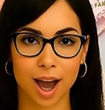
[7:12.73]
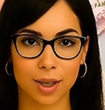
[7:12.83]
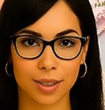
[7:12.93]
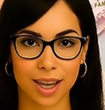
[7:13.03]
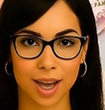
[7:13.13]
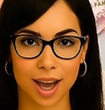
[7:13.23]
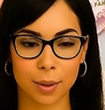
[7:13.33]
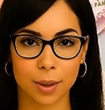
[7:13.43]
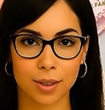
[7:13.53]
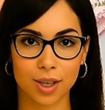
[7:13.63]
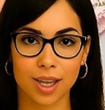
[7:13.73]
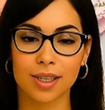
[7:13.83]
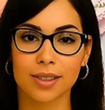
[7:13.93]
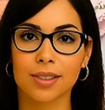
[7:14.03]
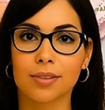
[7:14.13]
on the second coming of
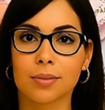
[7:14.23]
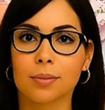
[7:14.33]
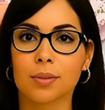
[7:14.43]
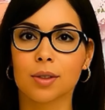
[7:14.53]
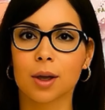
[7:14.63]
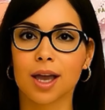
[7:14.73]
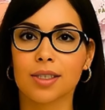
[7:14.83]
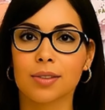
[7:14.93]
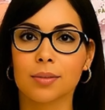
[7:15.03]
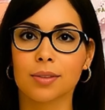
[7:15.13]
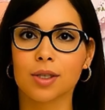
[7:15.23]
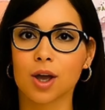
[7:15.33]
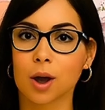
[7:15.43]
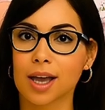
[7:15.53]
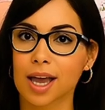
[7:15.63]
Jesus, right?
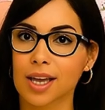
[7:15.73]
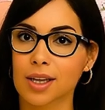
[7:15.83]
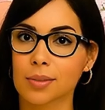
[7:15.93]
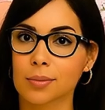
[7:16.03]
So I get it.